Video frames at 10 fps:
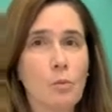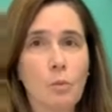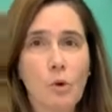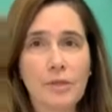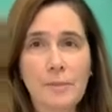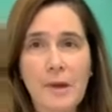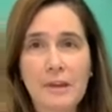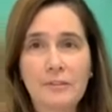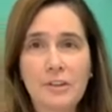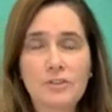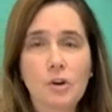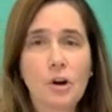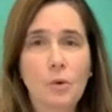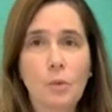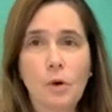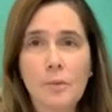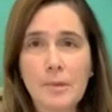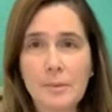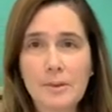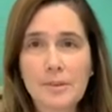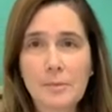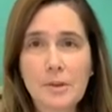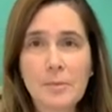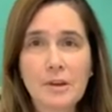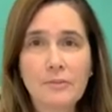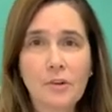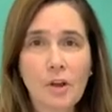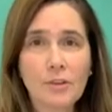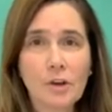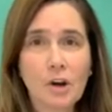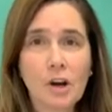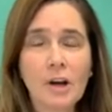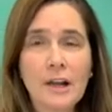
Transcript: what the benefits are, what maybe some of the pitfalls are,